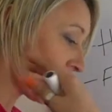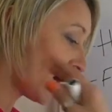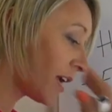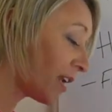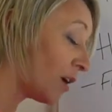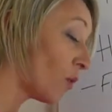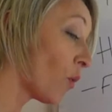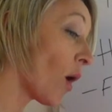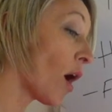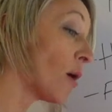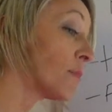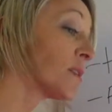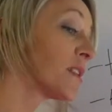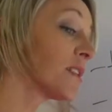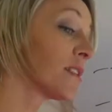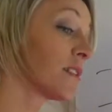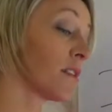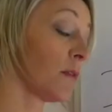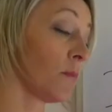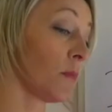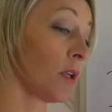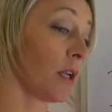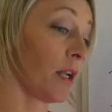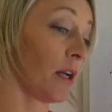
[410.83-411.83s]
it will help to
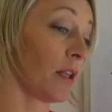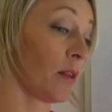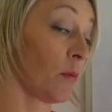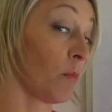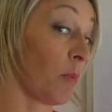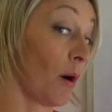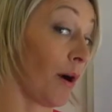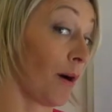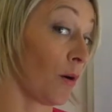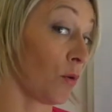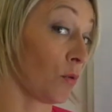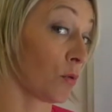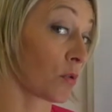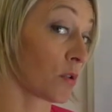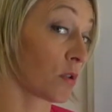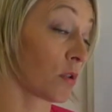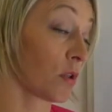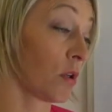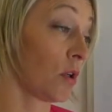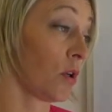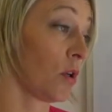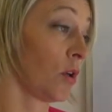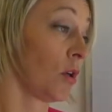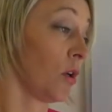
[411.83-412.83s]
stimulate the bowels,
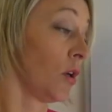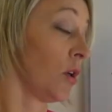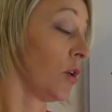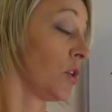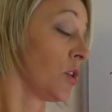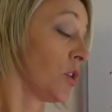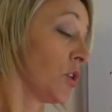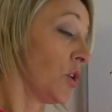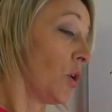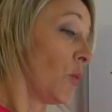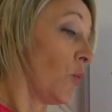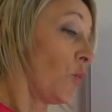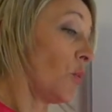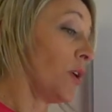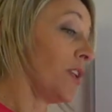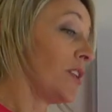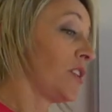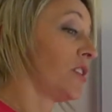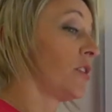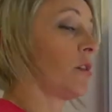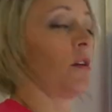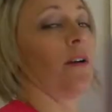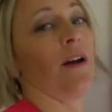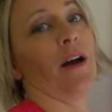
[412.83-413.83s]

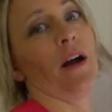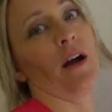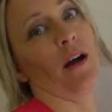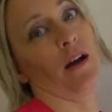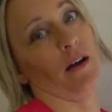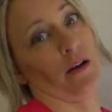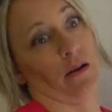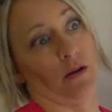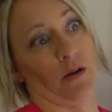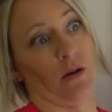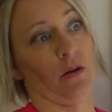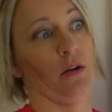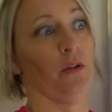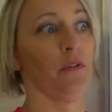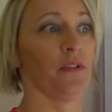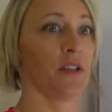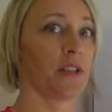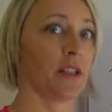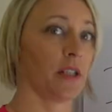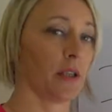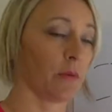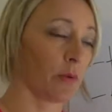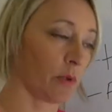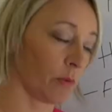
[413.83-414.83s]
which
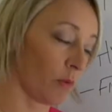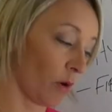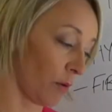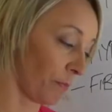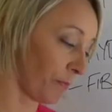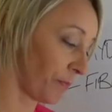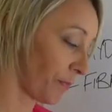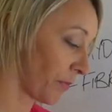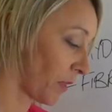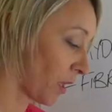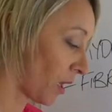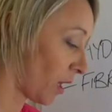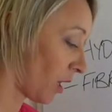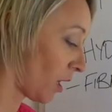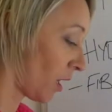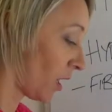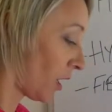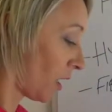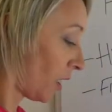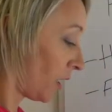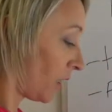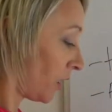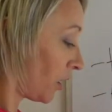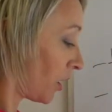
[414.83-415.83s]
obviously we want.
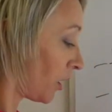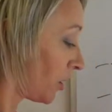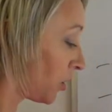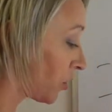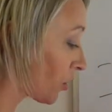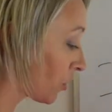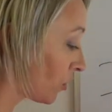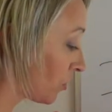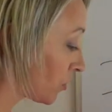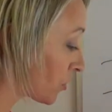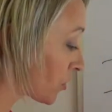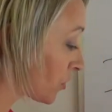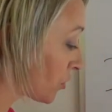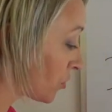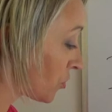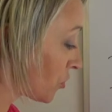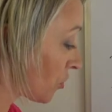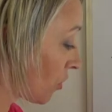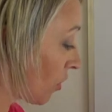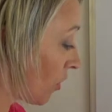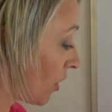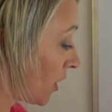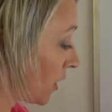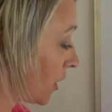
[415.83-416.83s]
You can also
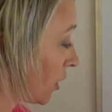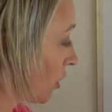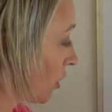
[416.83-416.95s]
try and